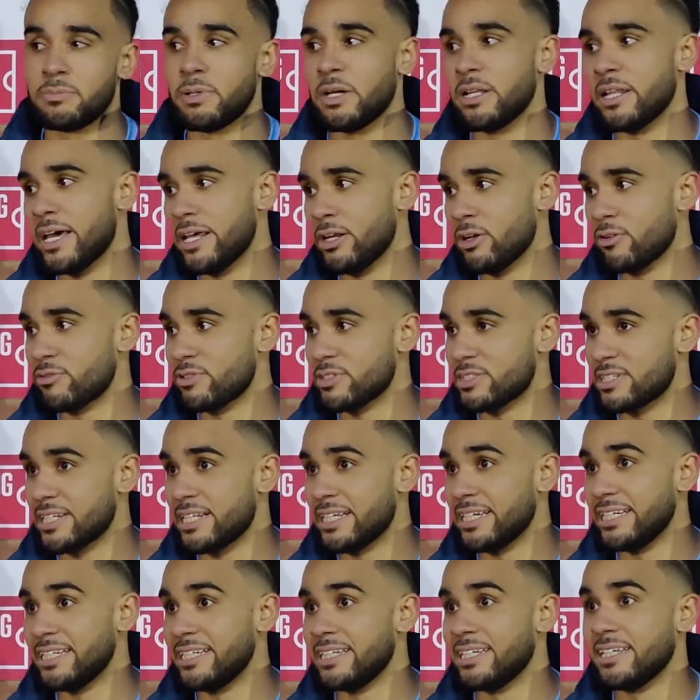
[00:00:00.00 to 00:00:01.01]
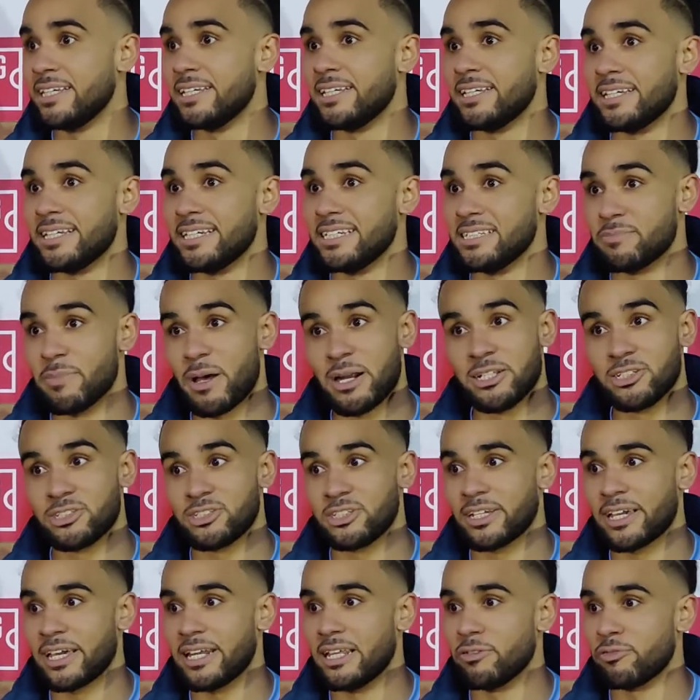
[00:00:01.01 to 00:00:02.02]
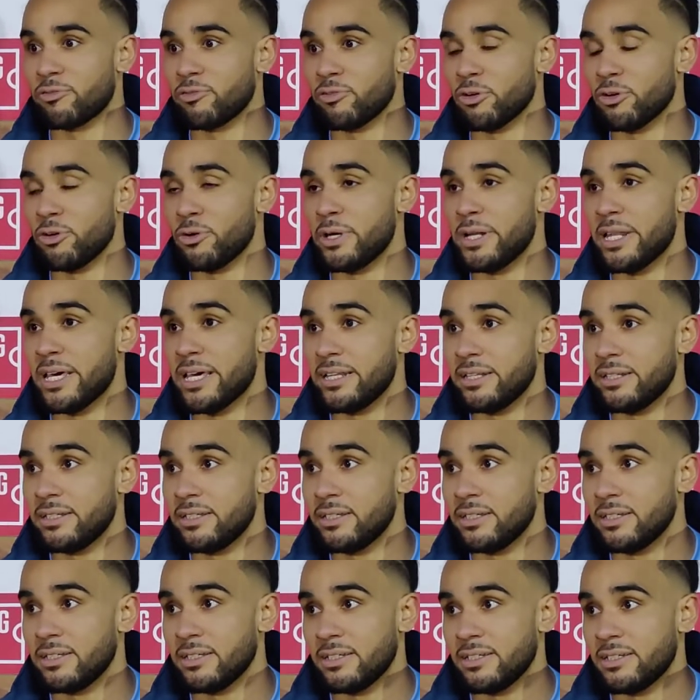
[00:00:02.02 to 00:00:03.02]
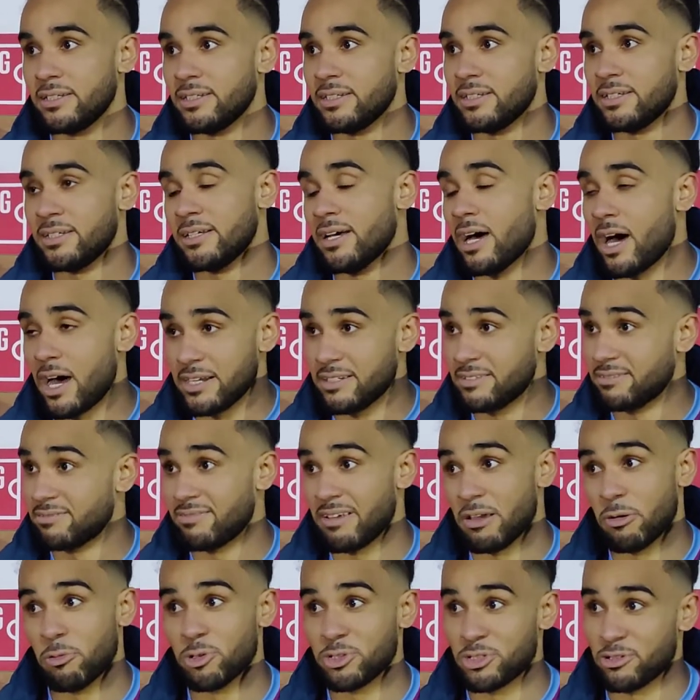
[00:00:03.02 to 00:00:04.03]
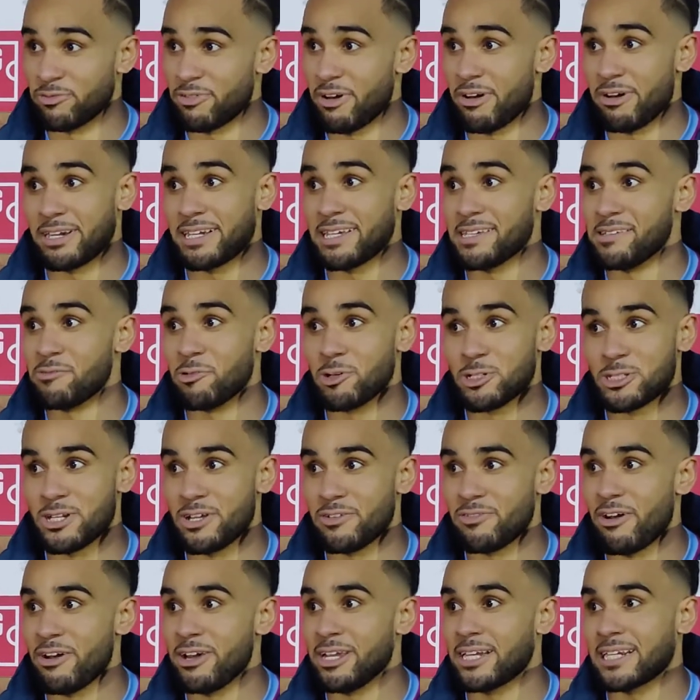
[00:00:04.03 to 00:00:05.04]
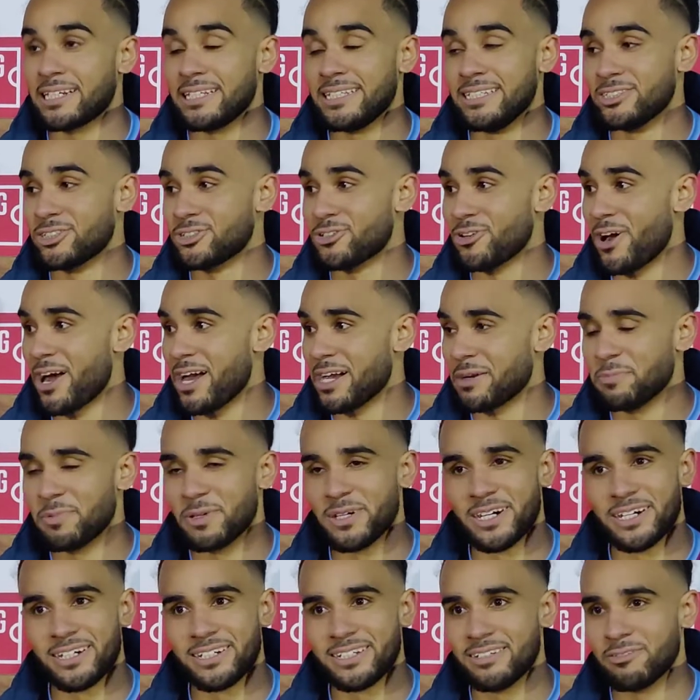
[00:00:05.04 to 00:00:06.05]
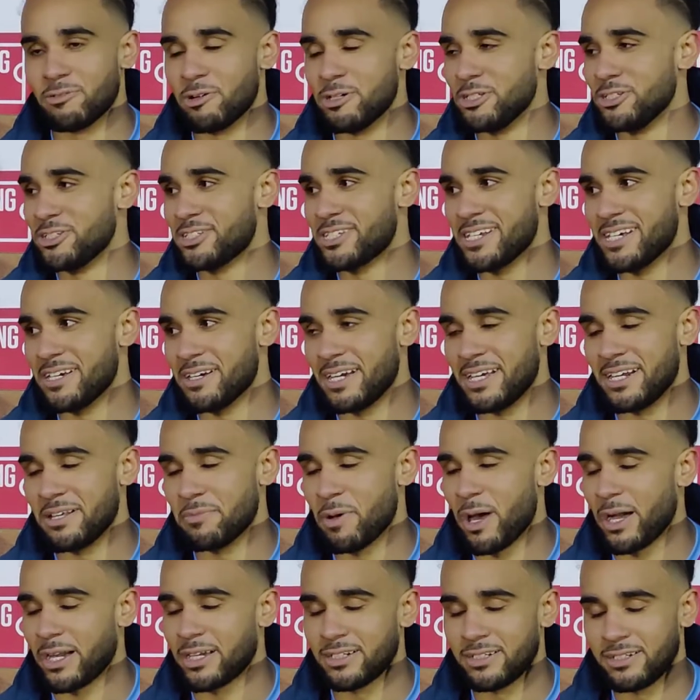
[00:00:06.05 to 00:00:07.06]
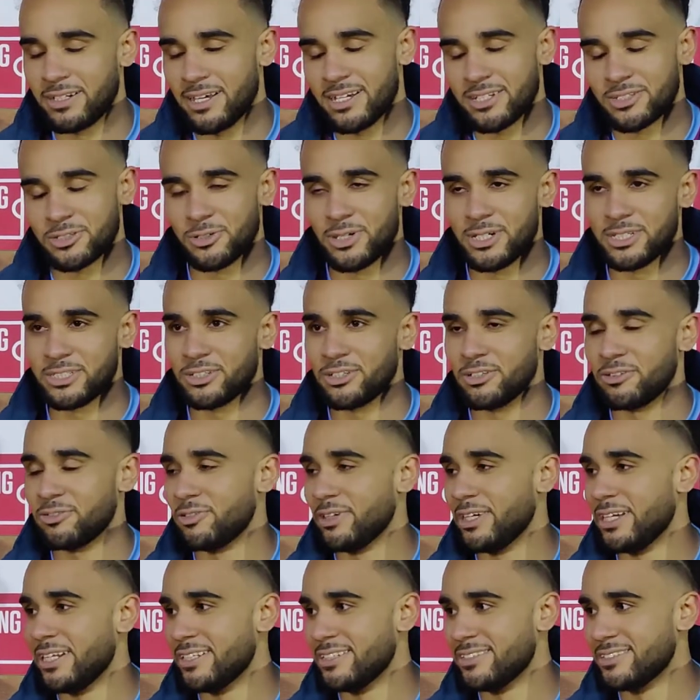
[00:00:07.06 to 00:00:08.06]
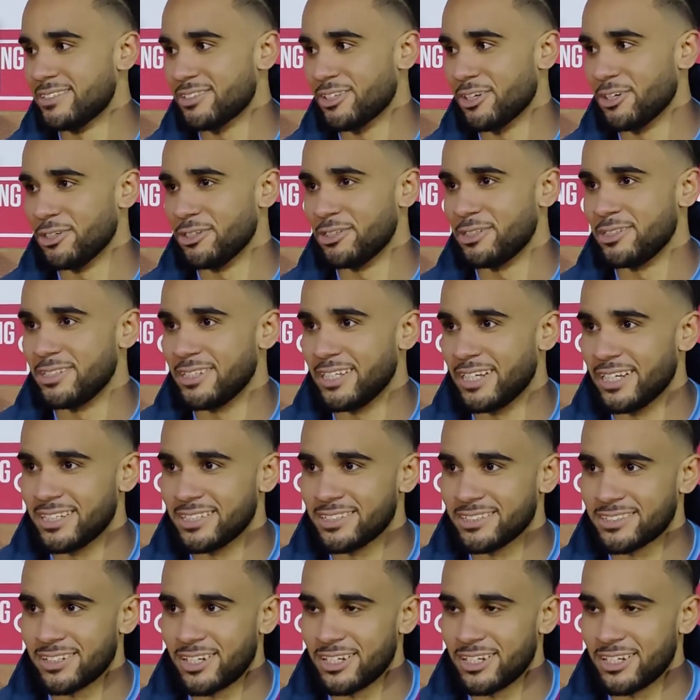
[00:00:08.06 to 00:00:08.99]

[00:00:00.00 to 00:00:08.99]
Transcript: but then obviously he, he's managed to get it through, and then I, it wasn't very, it wasn't a very clean strike, but when you see it hit the back of the net, it's always a good feeling. So yeah,